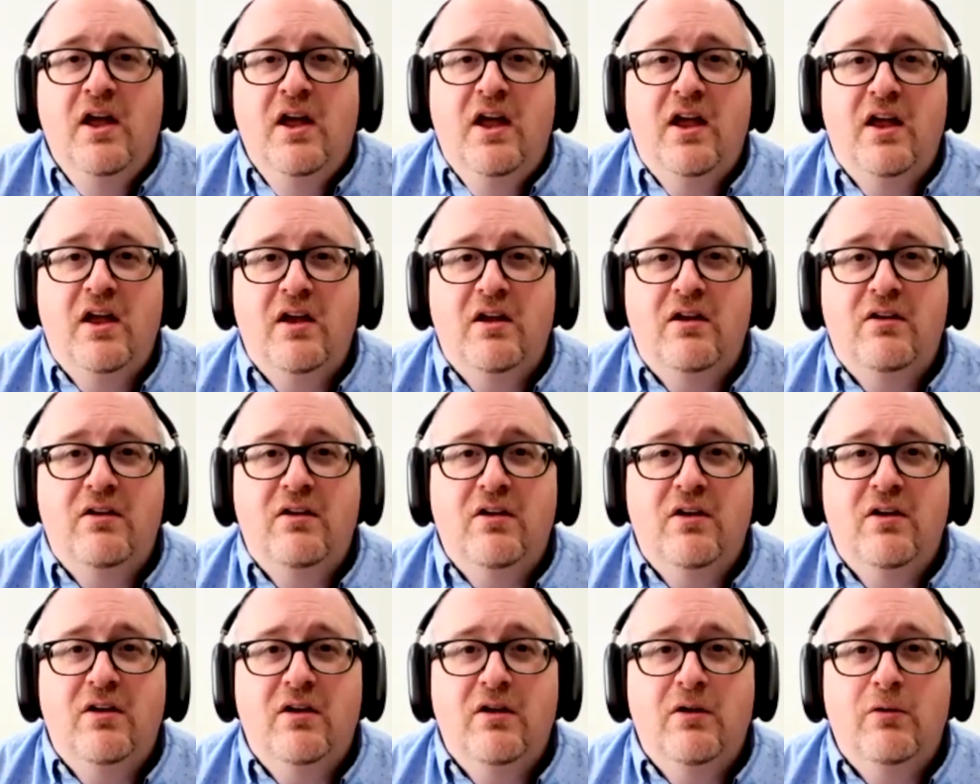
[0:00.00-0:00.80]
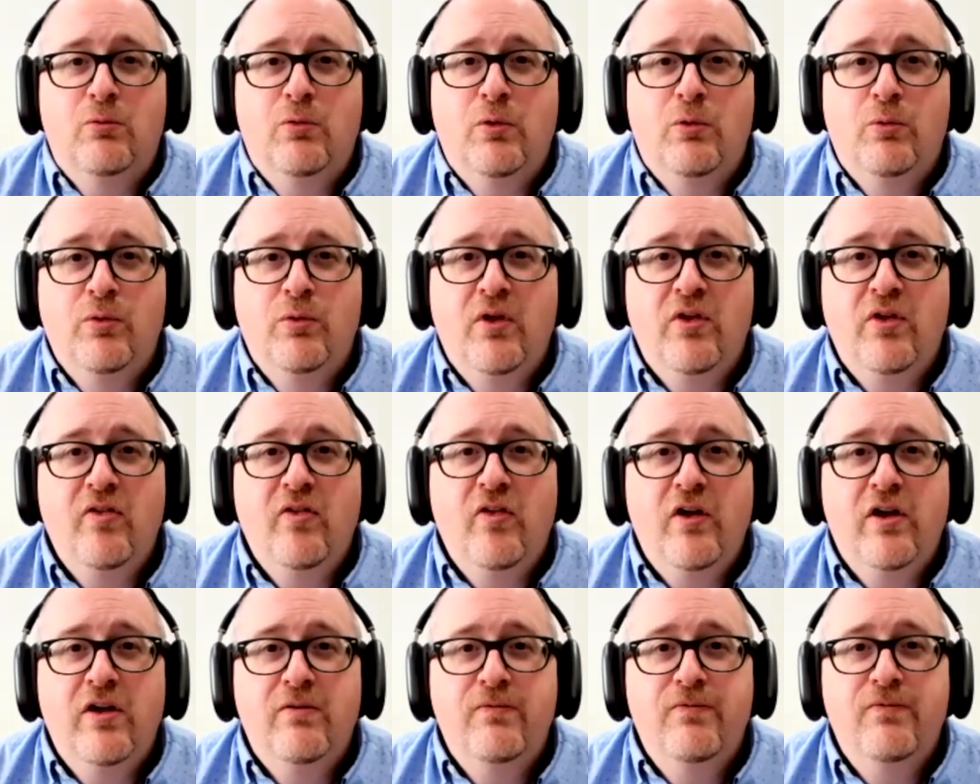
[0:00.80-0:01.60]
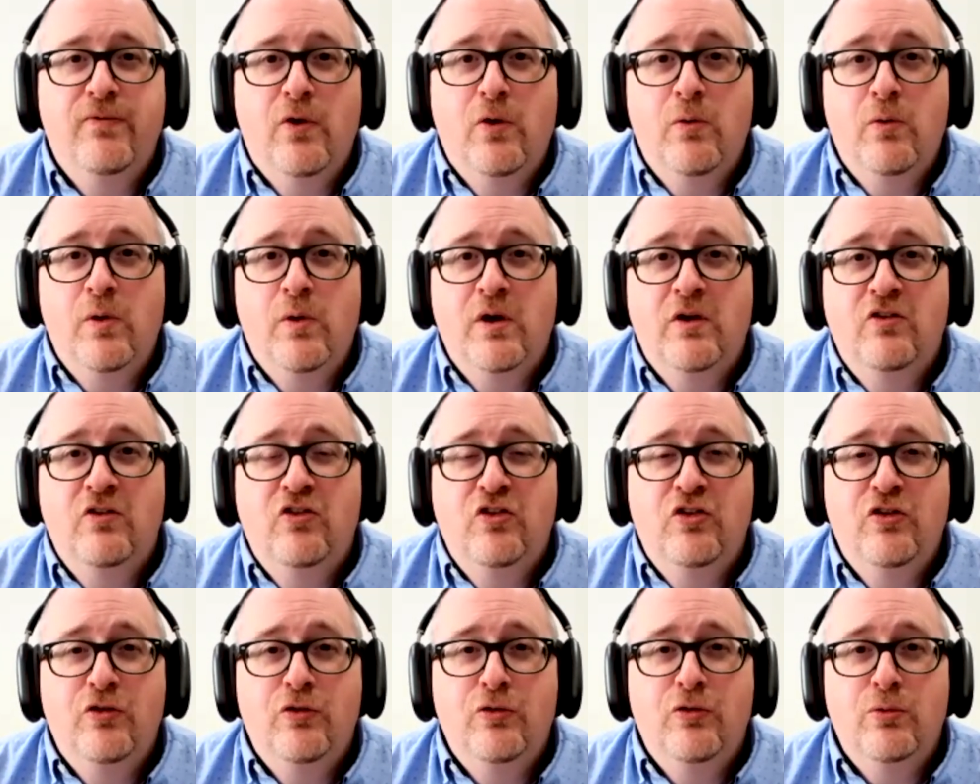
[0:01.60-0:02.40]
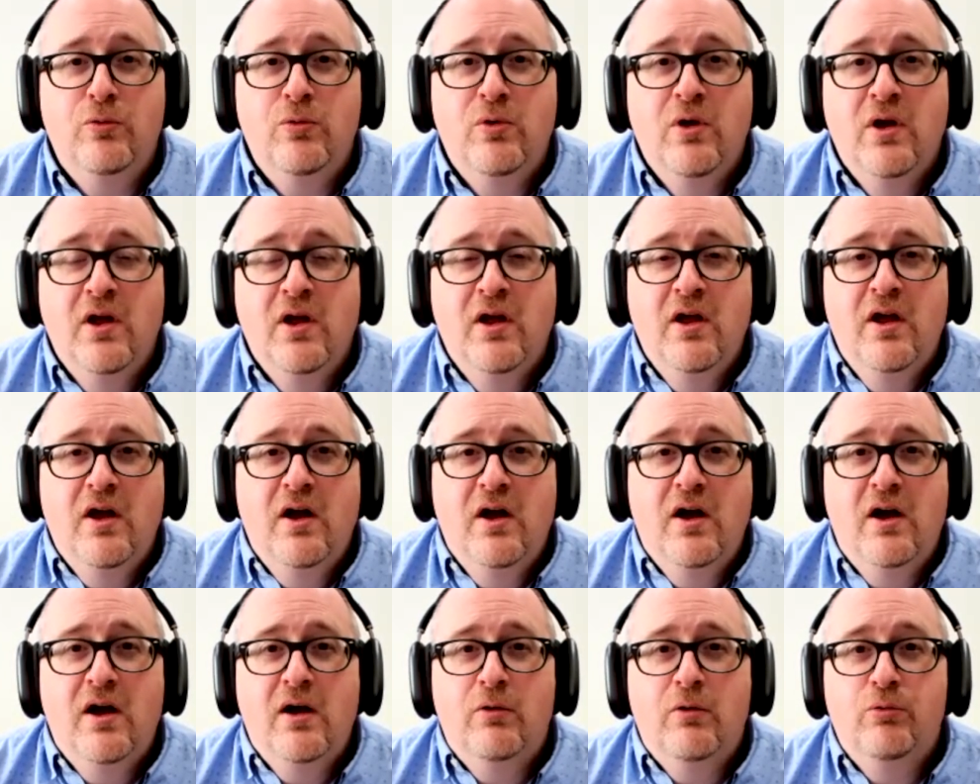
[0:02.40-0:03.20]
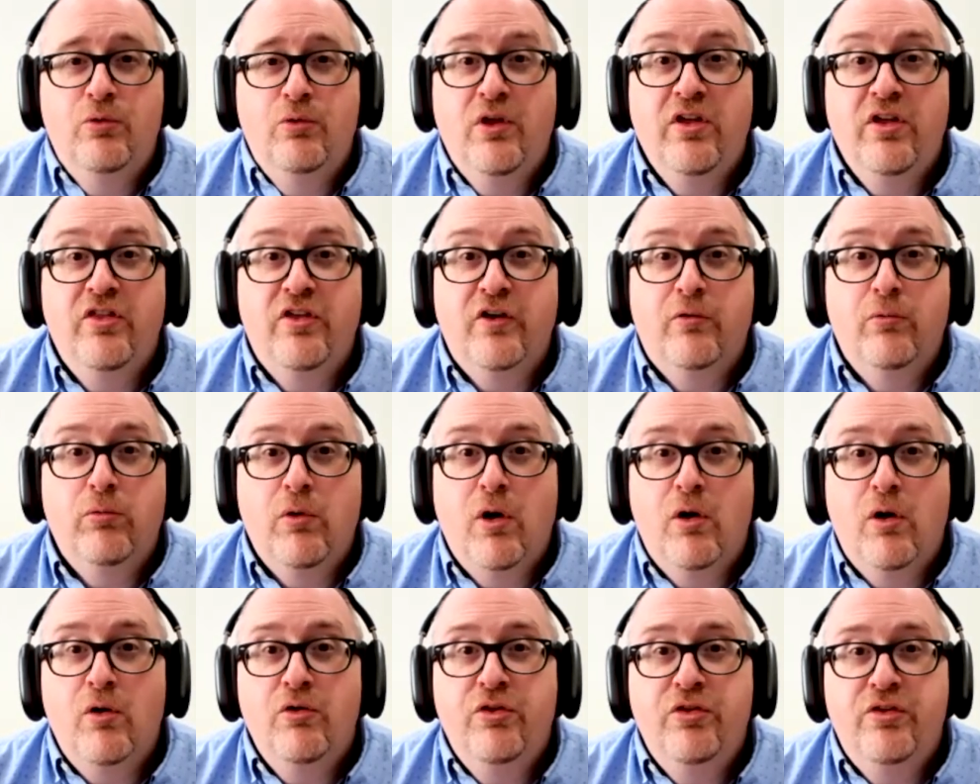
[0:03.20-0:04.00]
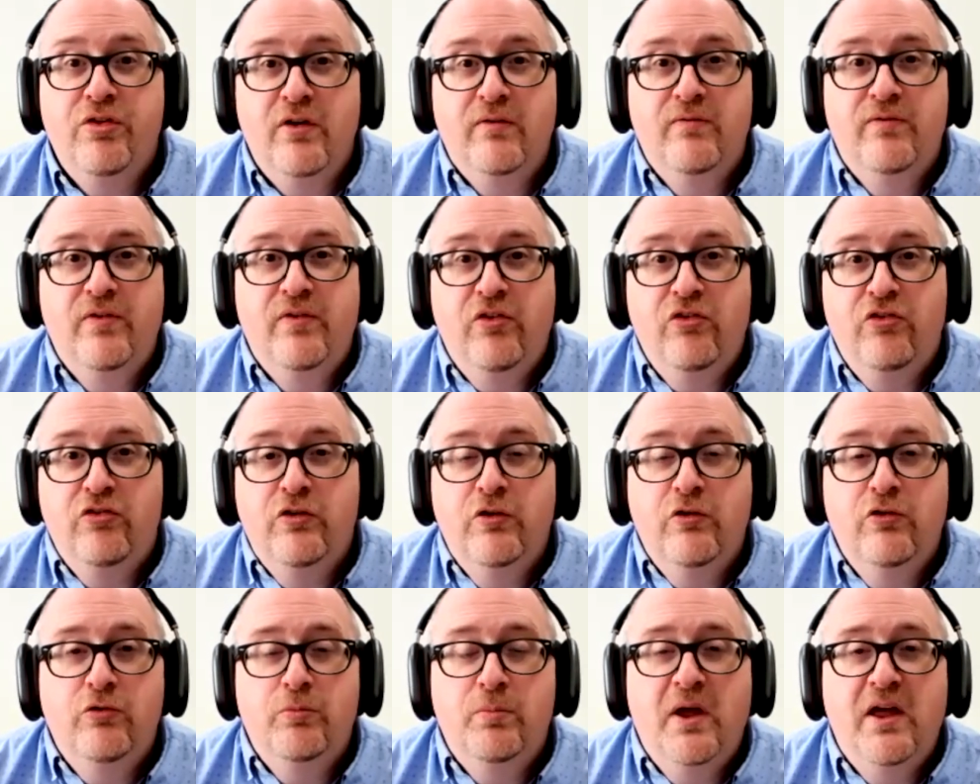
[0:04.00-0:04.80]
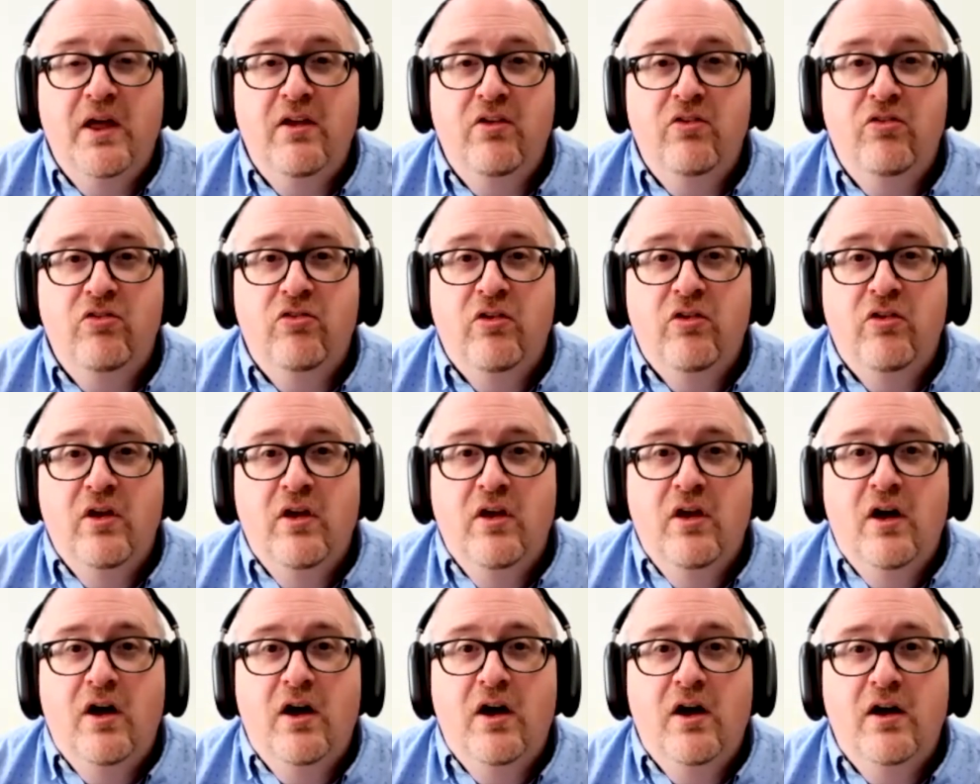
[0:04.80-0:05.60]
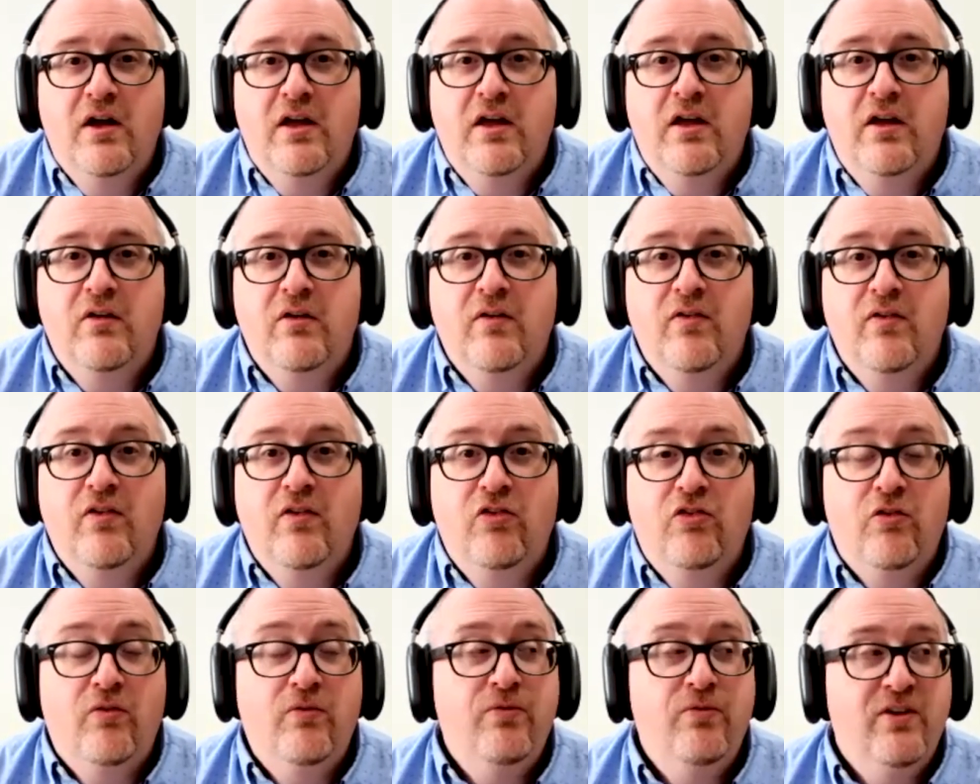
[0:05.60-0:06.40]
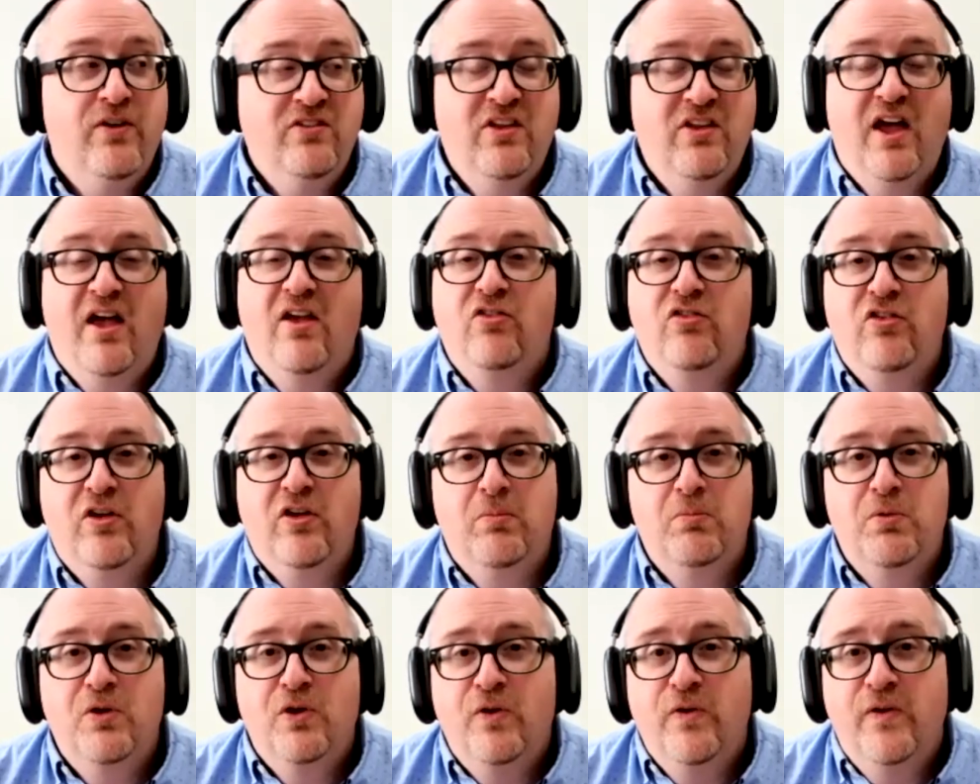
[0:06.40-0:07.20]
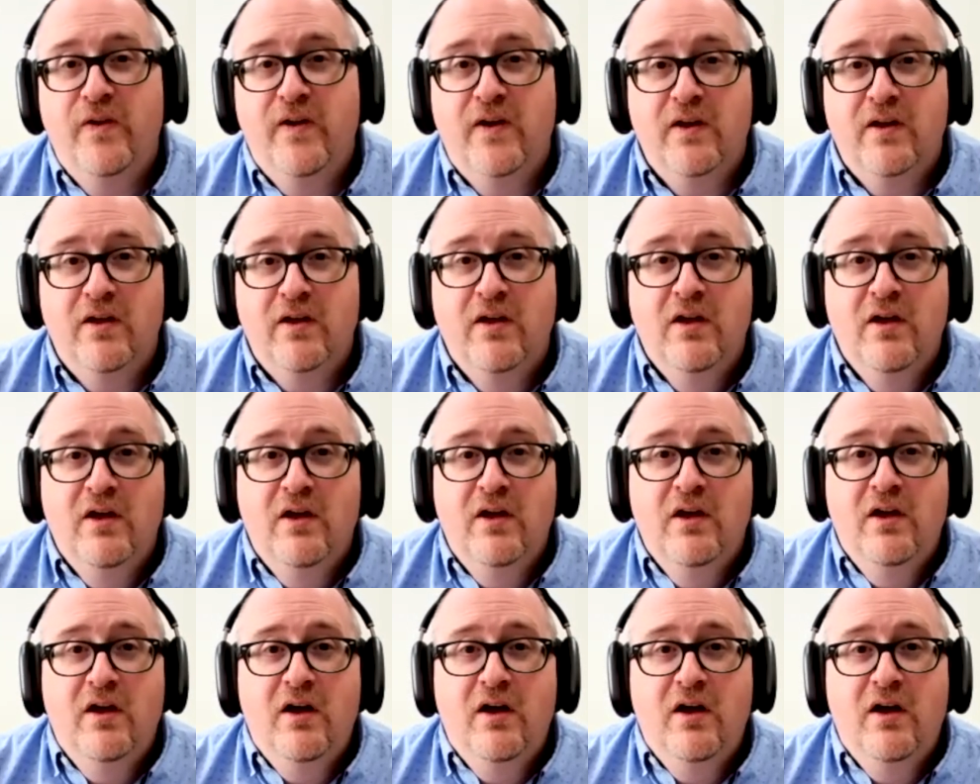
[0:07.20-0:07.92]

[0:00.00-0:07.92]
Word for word: and uh, we're really looking forward to uh, really the growth of this new space uh, here in this fantastic building.